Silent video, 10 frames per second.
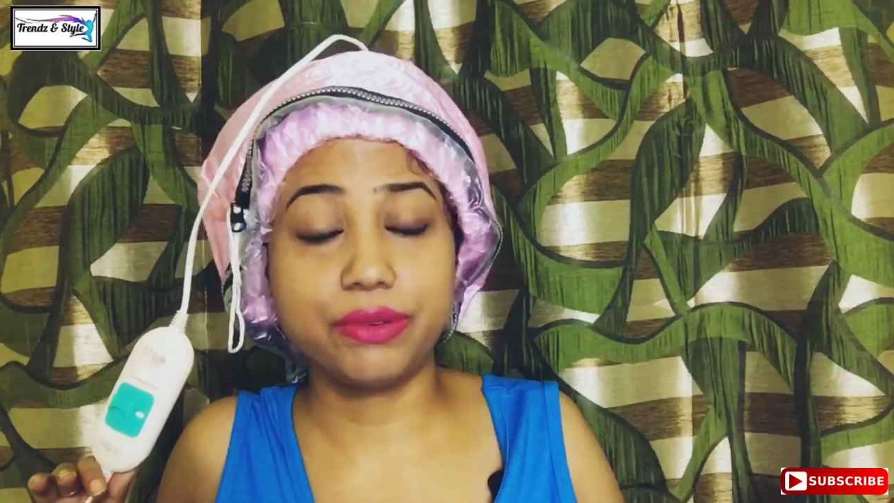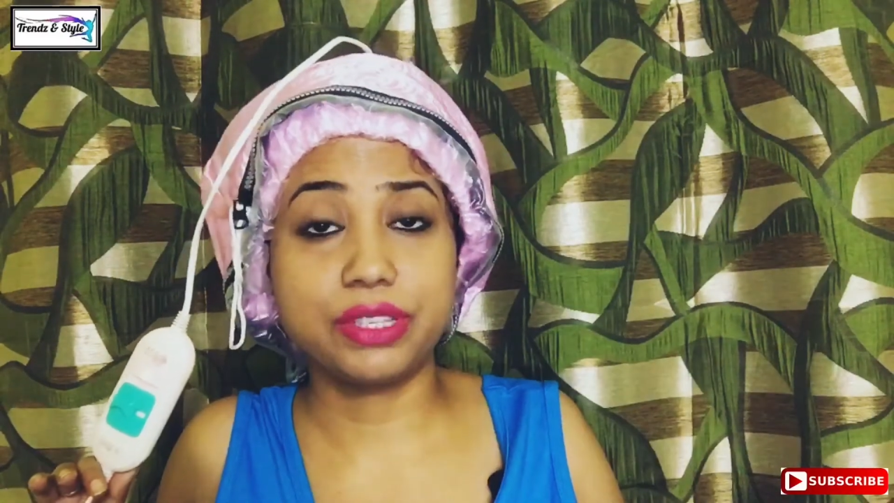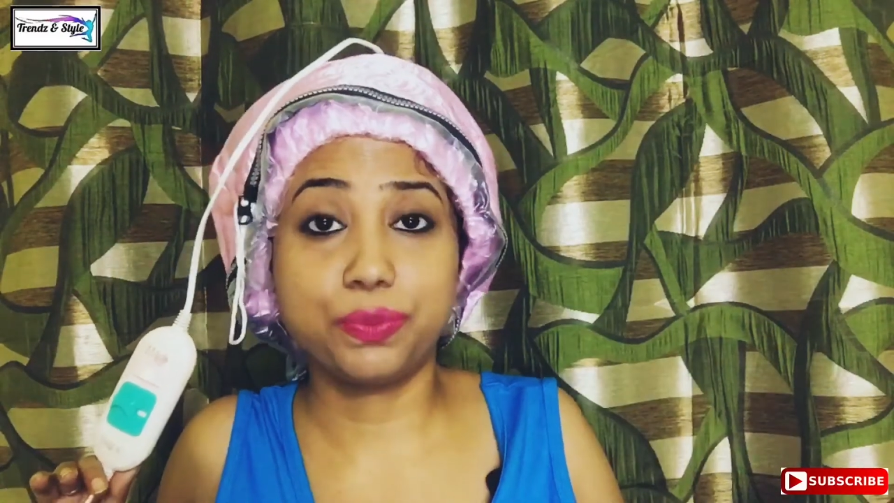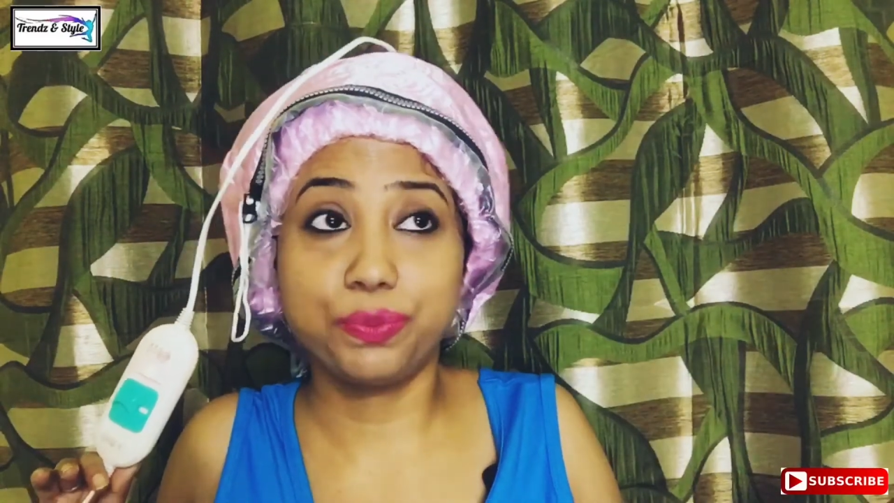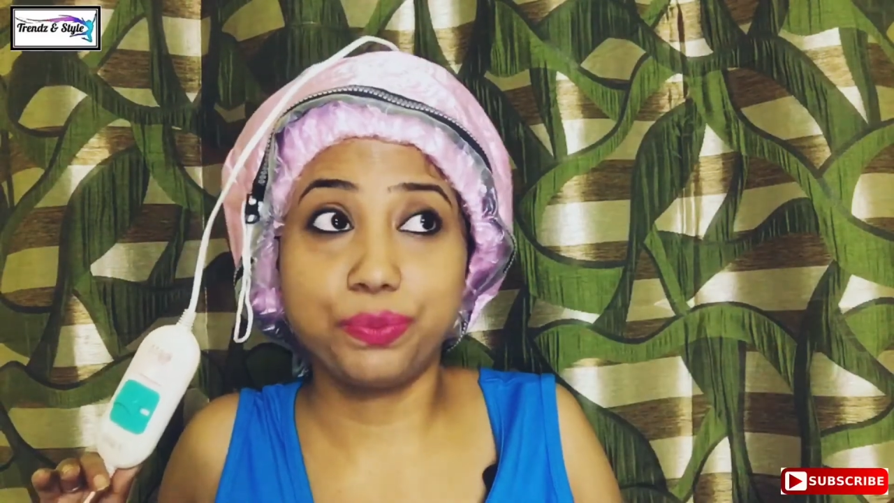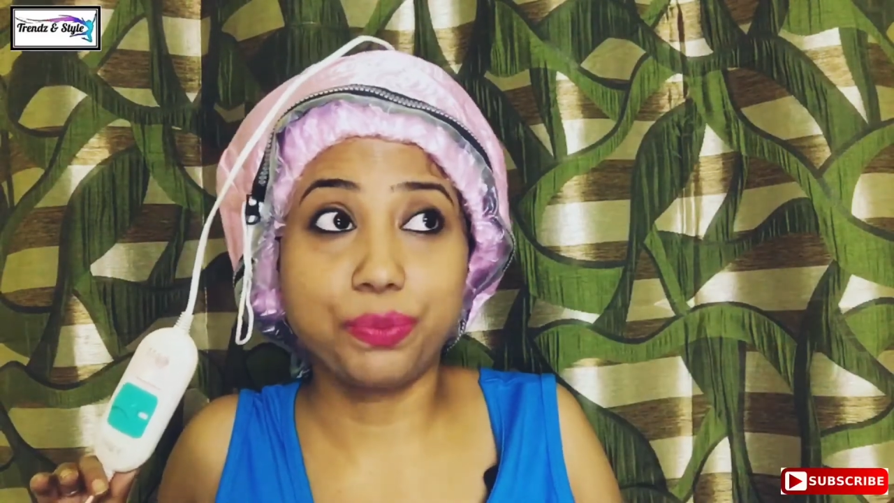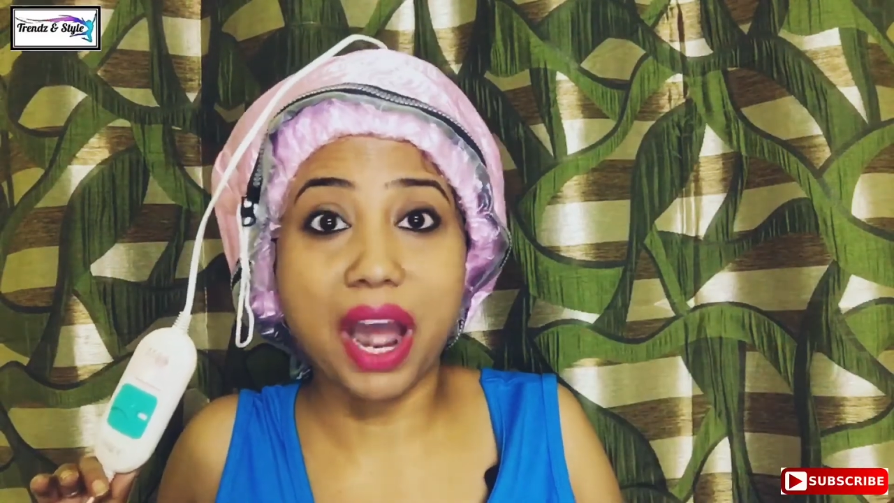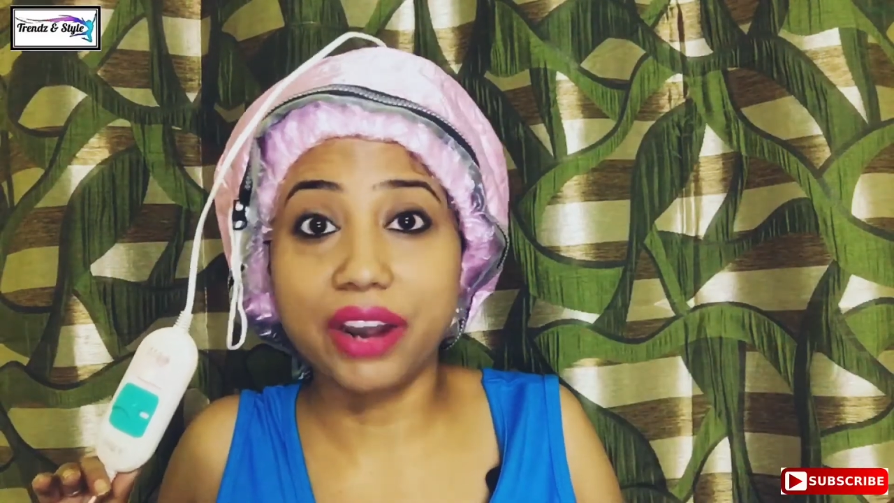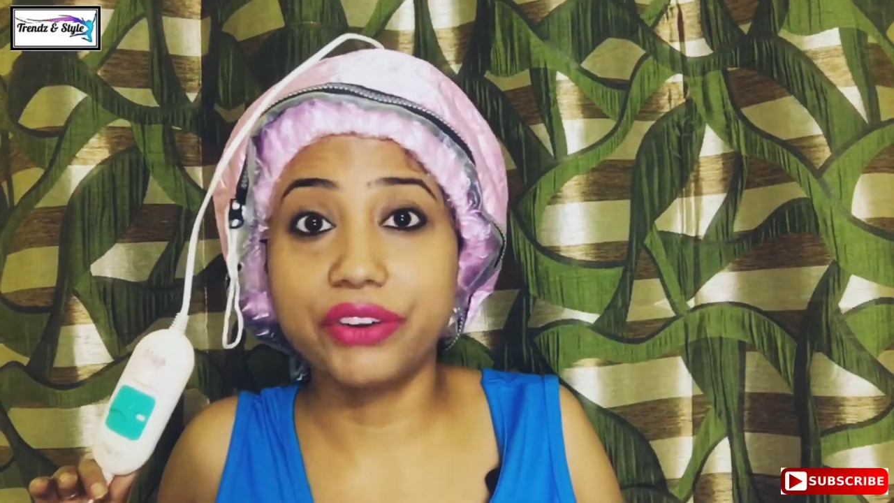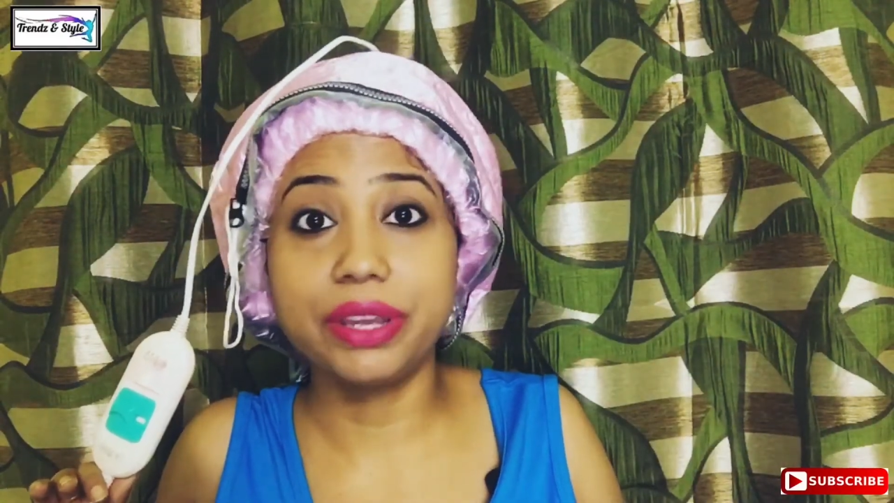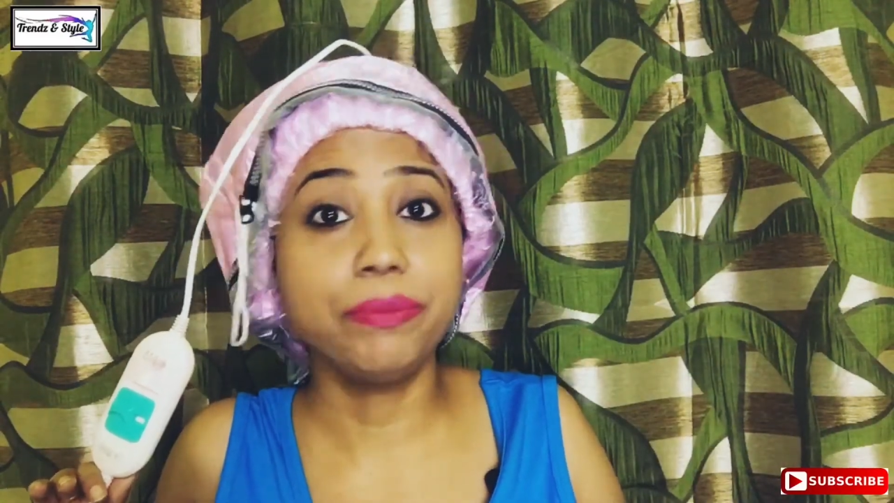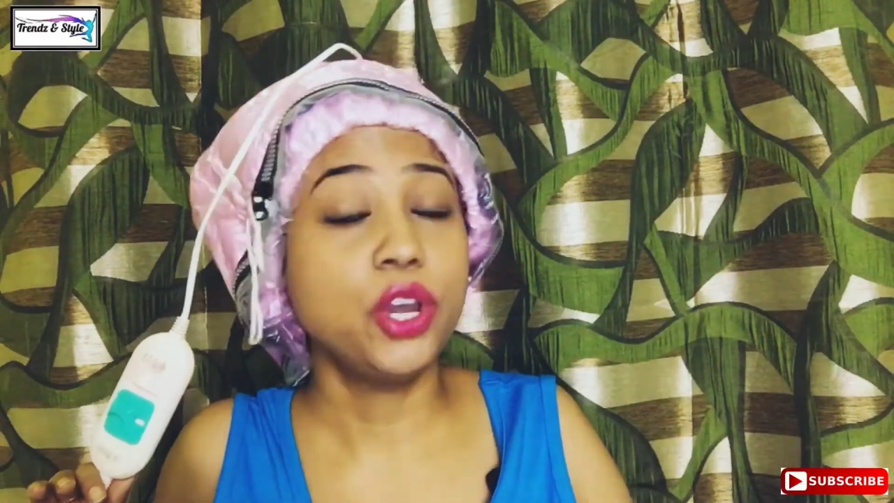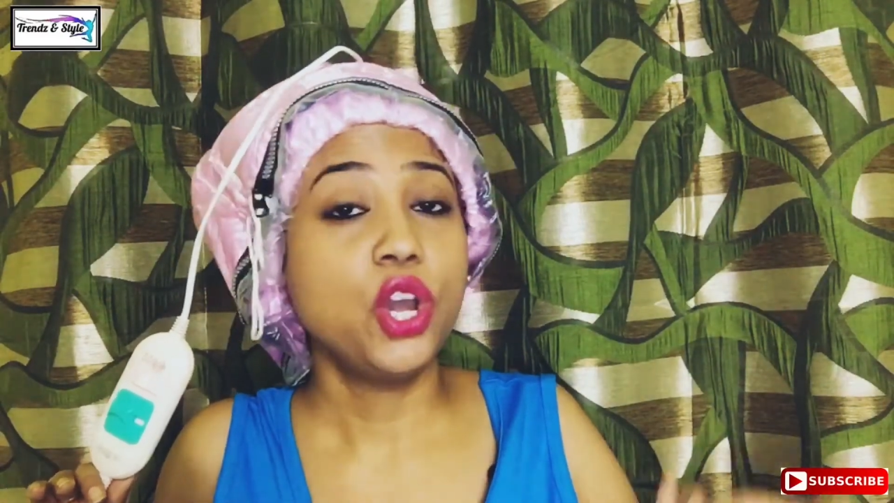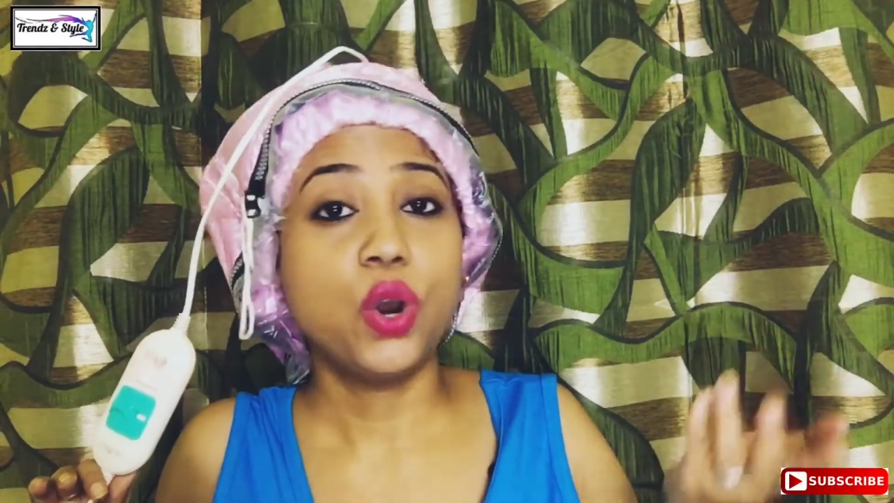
spa cream